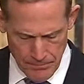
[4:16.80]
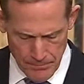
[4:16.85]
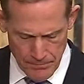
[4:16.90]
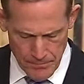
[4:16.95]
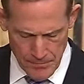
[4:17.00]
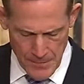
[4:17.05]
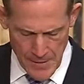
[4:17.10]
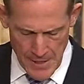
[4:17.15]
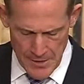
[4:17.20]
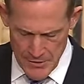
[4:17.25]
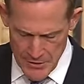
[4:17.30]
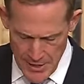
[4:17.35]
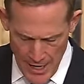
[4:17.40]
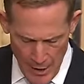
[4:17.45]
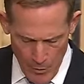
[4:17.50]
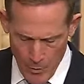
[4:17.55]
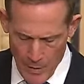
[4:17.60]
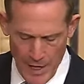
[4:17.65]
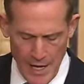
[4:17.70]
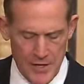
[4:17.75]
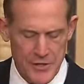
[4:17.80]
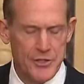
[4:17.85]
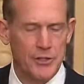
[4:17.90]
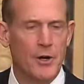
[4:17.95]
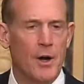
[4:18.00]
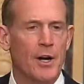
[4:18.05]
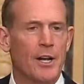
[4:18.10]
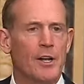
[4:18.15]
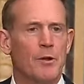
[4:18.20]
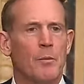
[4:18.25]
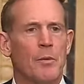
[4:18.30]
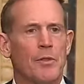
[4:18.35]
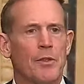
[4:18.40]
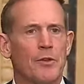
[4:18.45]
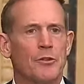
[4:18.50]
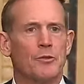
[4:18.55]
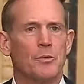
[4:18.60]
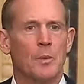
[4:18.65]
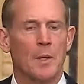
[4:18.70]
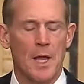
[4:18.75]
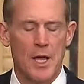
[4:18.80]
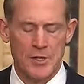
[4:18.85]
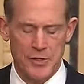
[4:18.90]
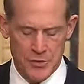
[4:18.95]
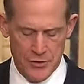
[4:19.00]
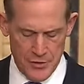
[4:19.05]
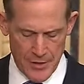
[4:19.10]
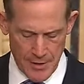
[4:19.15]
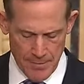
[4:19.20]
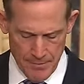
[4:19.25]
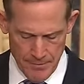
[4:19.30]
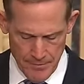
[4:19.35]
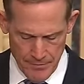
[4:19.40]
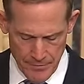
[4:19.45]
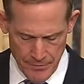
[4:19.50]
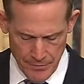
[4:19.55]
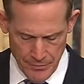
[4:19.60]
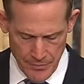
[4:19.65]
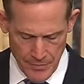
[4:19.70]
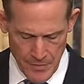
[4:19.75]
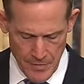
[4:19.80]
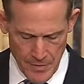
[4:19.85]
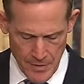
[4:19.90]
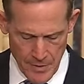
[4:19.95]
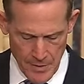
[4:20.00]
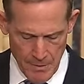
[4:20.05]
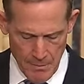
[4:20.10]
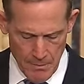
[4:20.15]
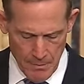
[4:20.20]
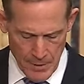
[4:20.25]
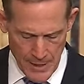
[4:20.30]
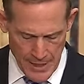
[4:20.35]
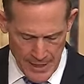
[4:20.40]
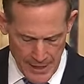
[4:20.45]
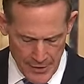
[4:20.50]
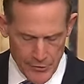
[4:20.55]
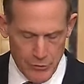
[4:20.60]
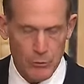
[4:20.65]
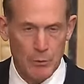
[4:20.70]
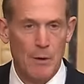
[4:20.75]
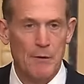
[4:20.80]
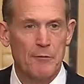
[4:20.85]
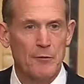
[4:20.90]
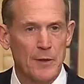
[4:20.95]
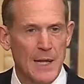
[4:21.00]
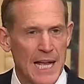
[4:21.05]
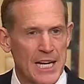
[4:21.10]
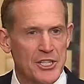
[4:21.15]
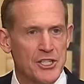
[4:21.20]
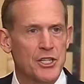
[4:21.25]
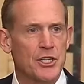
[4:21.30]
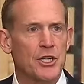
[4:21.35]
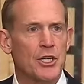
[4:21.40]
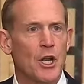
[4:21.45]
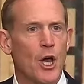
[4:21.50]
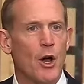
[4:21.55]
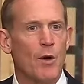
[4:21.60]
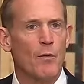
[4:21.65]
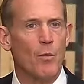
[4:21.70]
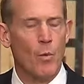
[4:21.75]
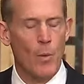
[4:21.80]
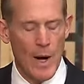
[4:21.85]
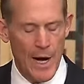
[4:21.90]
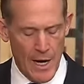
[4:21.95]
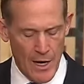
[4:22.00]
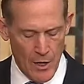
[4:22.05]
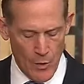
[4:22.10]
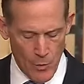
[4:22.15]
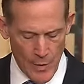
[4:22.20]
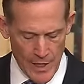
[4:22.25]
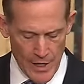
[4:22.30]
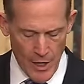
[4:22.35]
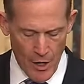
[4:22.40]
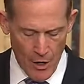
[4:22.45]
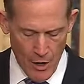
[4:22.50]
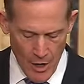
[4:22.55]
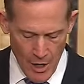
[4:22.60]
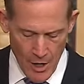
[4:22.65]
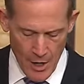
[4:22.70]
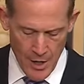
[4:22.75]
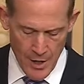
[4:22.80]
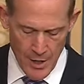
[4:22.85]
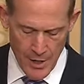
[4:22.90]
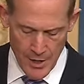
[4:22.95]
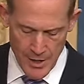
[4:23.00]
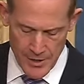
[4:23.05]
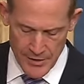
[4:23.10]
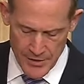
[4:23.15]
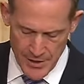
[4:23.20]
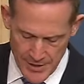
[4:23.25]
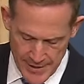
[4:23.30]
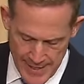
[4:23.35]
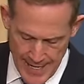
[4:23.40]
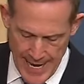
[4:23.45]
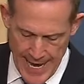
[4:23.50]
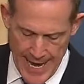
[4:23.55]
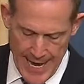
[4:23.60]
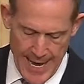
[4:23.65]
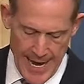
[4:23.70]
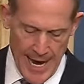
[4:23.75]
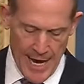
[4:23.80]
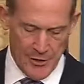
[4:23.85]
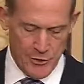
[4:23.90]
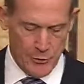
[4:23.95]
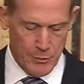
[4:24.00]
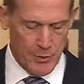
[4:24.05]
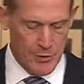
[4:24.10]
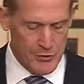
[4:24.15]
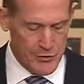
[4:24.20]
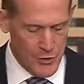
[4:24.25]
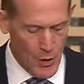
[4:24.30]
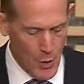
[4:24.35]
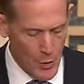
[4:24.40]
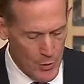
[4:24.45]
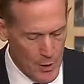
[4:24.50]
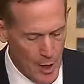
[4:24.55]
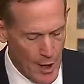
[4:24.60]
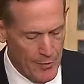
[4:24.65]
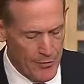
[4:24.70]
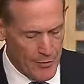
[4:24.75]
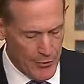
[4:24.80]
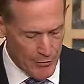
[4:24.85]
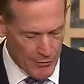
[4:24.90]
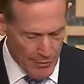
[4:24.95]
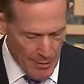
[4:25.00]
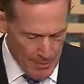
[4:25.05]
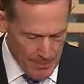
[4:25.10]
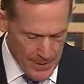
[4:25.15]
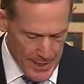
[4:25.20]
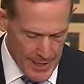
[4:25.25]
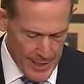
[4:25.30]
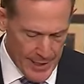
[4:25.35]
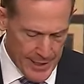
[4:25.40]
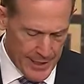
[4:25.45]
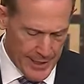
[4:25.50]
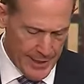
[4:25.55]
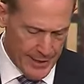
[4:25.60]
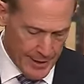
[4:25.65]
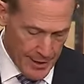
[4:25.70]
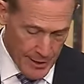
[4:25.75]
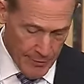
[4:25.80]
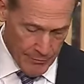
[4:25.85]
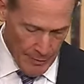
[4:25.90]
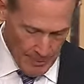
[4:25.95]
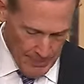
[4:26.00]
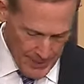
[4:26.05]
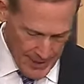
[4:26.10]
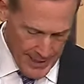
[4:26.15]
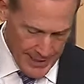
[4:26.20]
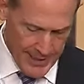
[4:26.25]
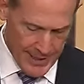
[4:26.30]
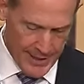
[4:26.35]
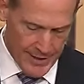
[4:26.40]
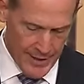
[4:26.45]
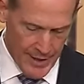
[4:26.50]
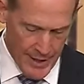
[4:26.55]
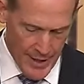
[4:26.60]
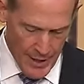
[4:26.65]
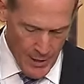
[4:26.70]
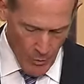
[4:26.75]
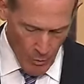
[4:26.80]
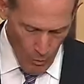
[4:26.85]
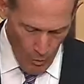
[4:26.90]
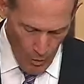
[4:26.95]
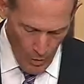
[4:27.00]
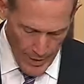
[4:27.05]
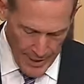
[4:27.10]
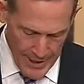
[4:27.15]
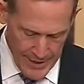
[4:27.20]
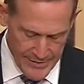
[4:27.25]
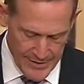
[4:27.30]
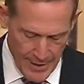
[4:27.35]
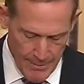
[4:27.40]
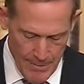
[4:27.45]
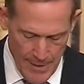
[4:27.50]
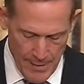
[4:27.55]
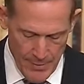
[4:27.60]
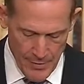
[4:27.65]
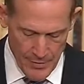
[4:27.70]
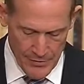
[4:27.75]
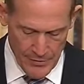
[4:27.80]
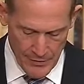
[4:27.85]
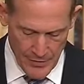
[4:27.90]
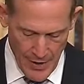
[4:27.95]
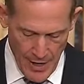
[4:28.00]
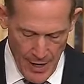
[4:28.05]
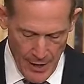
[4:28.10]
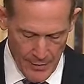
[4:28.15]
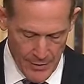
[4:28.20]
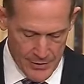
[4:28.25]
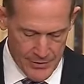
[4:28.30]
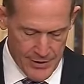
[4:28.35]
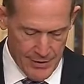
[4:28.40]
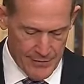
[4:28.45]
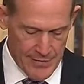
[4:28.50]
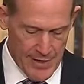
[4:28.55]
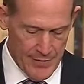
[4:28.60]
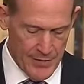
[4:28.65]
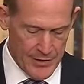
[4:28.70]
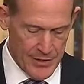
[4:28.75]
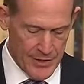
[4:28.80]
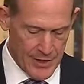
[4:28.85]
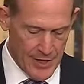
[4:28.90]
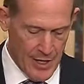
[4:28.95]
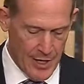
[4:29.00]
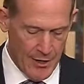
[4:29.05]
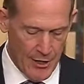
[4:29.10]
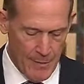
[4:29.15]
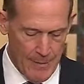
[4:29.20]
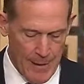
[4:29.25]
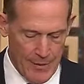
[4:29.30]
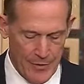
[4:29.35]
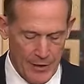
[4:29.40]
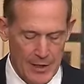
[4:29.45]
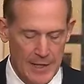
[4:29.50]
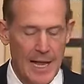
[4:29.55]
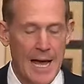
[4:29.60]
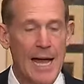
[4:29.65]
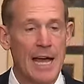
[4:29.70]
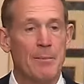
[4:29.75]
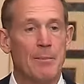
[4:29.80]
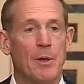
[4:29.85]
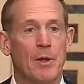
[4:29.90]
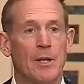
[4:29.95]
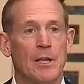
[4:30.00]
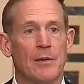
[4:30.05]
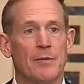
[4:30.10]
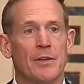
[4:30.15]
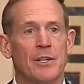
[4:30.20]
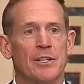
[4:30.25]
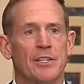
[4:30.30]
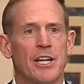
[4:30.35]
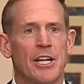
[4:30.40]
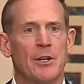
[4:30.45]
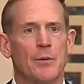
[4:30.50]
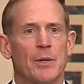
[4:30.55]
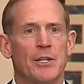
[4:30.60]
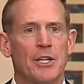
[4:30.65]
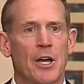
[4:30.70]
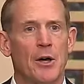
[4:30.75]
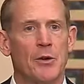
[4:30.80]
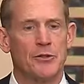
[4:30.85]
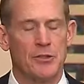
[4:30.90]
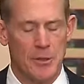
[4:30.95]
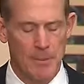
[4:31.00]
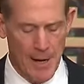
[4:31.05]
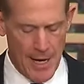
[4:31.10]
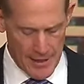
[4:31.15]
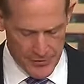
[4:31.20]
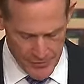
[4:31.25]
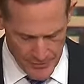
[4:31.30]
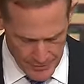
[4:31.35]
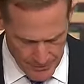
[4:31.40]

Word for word: It's not where I started with this relationship, but it is a reflection of where we are today as a result of the repeating, repeated warnings that members of Congress have given to Qatar about the liability of continuing to host Hamas.